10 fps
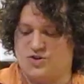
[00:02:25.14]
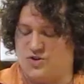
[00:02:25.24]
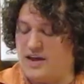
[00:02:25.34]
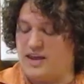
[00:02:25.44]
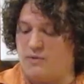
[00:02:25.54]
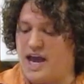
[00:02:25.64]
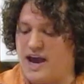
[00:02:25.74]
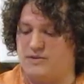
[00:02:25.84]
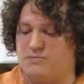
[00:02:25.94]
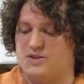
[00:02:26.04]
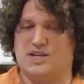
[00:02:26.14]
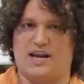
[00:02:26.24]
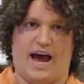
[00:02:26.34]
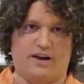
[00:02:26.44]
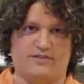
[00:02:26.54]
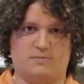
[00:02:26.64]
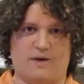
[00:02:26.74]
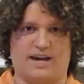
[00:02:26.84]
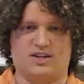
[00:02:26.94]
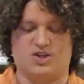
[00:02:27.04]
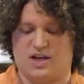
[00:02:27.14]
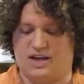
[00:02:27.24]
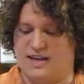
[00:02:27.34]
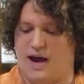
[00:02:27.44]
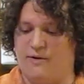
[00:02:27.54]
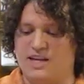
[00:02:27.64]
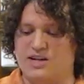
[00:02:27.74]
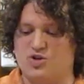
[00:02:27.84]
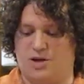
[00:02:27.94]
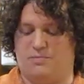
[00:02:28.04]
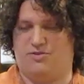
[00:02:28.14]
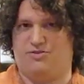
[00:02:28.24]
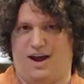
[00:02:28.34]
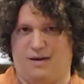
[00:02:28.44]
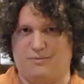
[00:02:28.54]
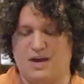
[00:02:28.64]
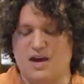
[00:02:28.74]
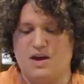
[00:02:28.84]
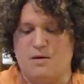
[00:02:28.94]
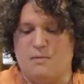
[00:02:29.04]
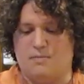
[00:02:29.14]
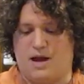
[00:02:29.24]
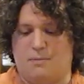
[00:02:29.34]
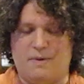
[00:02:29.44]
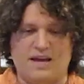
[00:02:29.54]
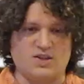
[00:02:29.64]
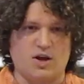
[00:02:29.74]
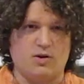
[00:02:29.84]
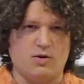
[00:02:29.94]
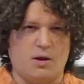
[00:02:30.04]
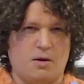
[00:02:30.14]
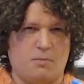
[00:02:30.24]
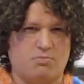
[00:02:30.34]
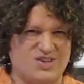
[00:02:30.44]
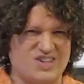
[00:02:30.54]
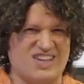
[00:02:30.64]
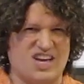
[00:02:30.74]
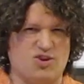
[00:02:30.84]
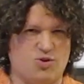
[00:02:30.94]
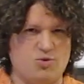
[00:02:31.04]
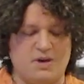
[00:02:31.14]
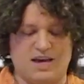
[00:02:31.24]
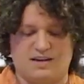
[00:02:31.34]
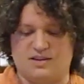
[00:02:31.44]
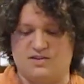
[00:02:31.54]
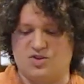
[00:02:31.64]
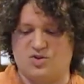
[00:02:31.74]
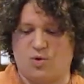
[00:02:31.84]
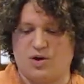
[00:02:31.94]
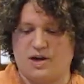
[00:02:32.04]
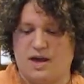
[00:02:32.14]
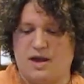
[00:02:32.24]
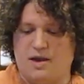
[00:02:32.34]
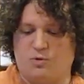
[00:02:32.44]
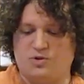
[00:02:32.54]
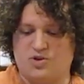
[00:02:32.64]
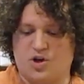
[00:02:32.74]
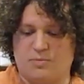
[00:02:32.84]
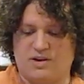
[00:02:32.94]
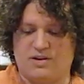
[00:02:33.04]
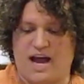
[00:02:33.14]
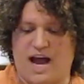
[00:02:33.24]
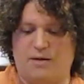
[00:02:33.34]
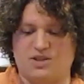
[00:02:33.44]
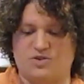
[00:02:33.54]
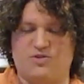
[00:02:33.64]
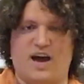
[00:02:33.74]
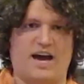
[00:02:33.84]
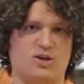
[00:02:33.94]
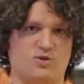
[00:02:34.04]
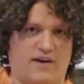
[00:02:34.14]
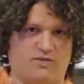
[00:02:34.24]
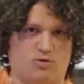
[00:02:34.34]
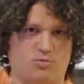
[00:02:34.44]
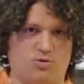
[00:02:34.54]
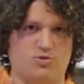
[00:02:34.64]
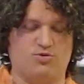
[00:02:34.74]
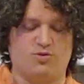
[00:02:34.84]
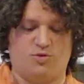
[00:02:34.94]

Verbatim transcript: So now that we have the brisket out of its packaging, now we need to trim the fat. Now, based on the brisket that you picked in the store, will determine how much fat you have to remove